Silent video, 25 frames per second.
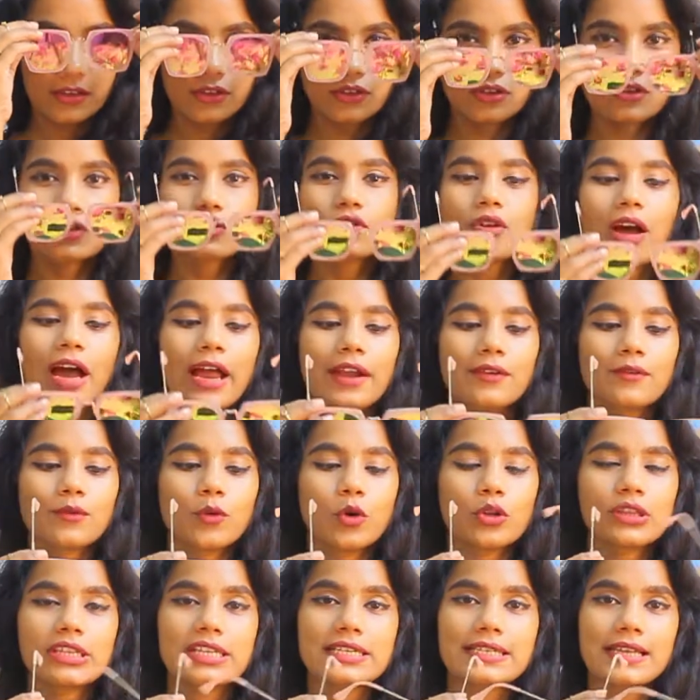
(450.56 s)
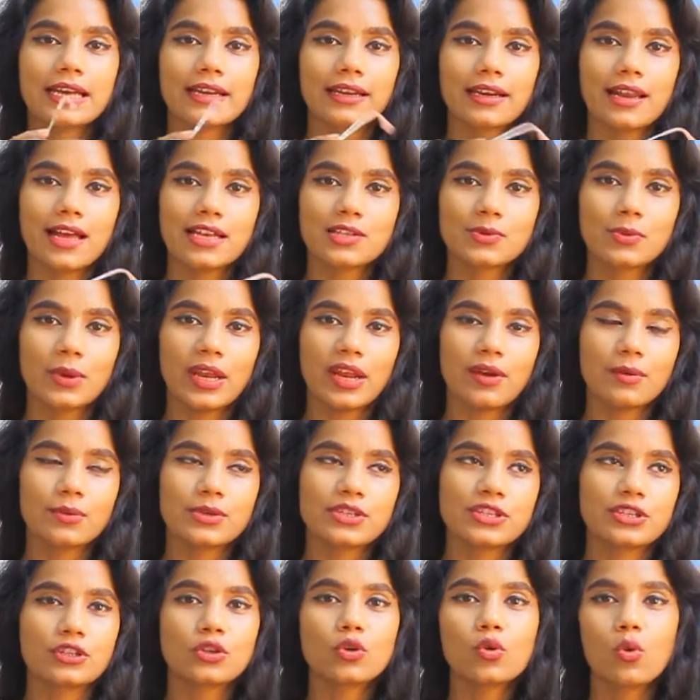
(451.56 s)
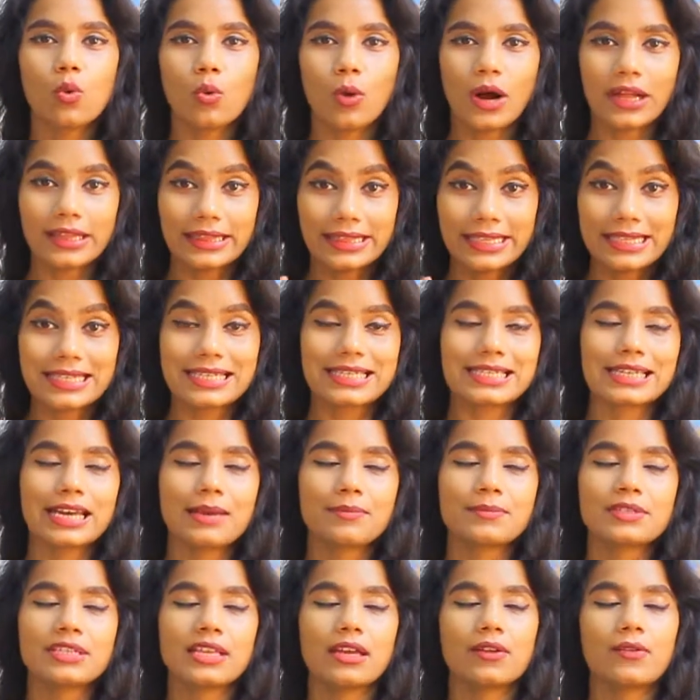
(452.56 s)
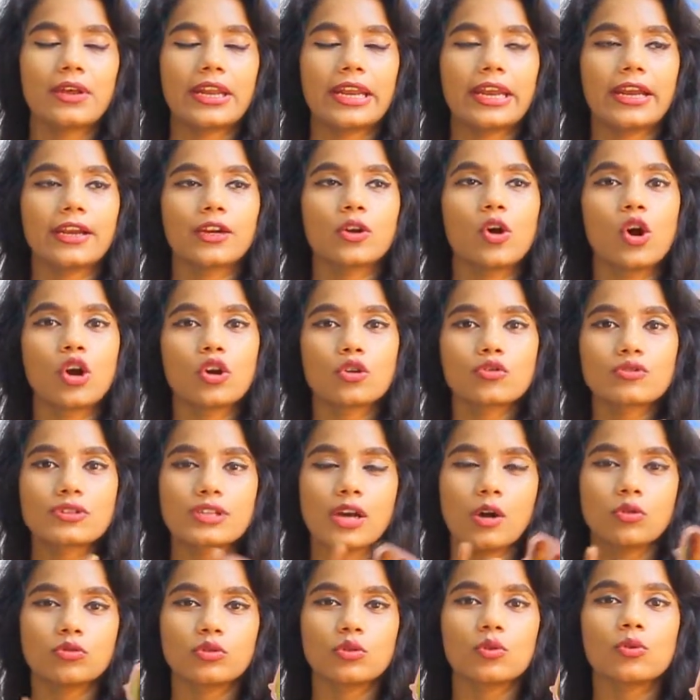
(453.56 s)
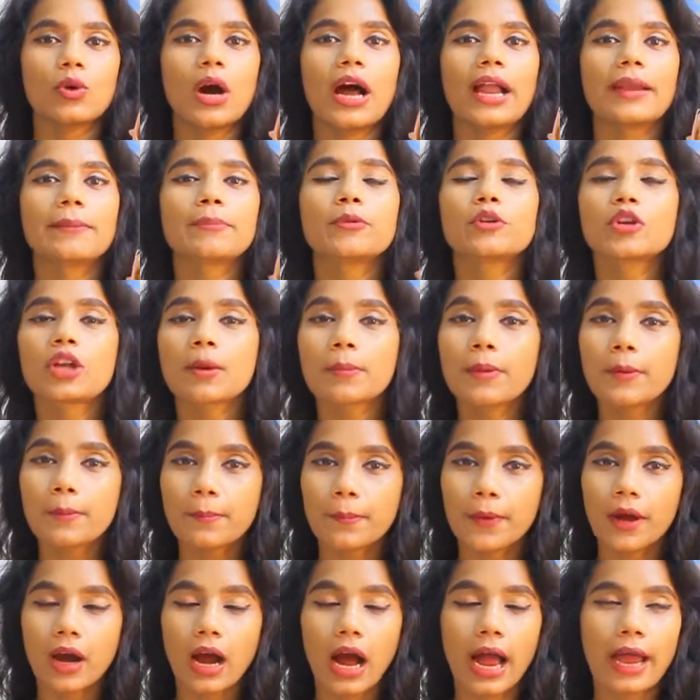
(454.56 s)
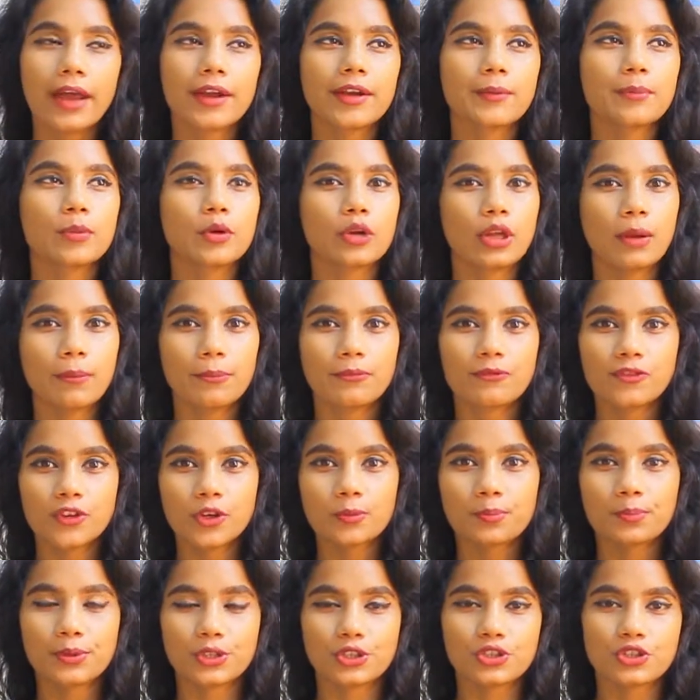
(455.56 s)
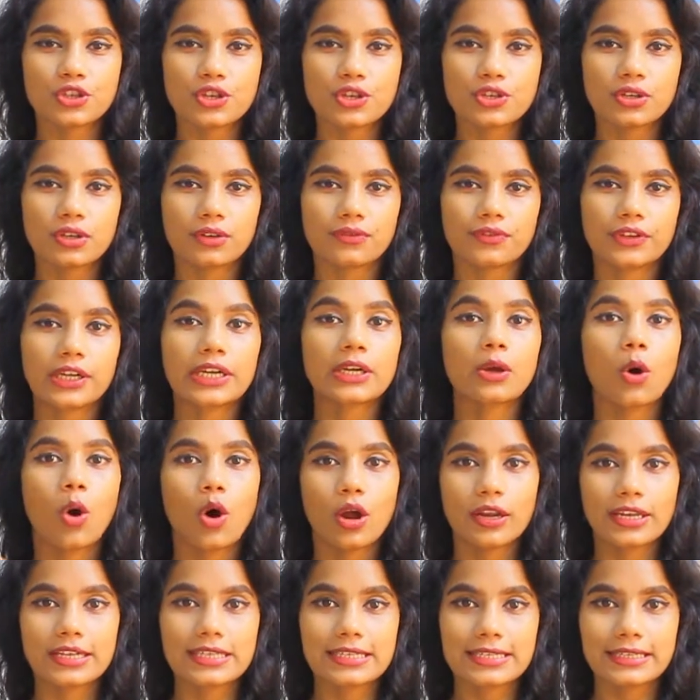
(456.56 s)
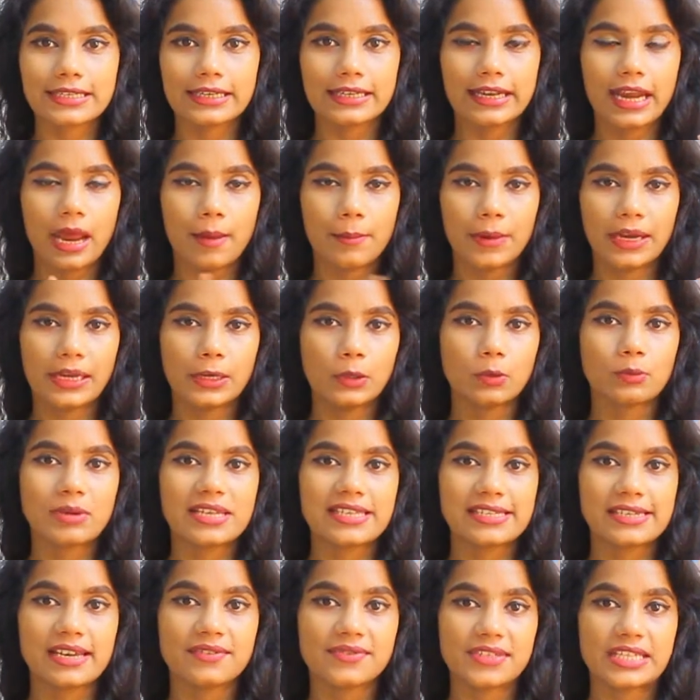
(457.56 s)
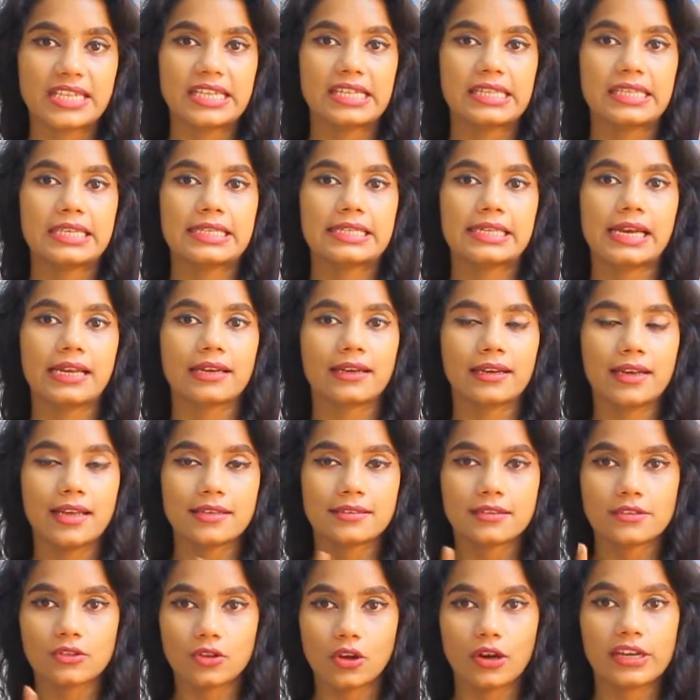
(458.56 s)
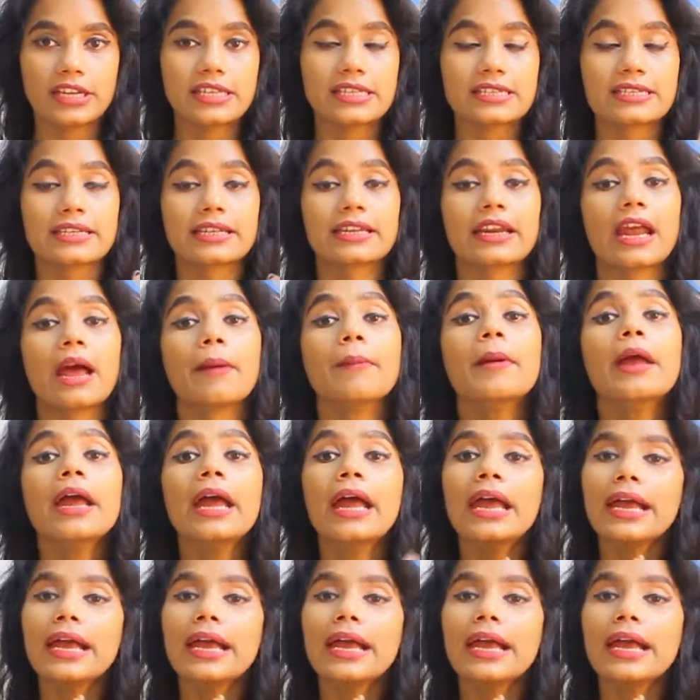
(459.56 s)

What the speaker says: So I had worn the sunglass when I was in Goa this time. So when I had gone to South Goa, I had put up few pictures of it on Instagram, and you must have seen the sunglasses on Instagram.